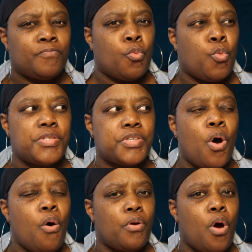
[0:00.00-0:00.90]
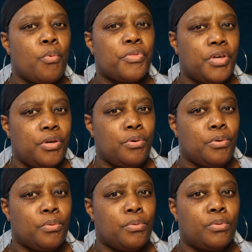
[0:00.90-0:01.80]
What's going on with
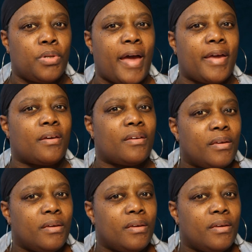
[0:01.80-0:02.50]
you? Like,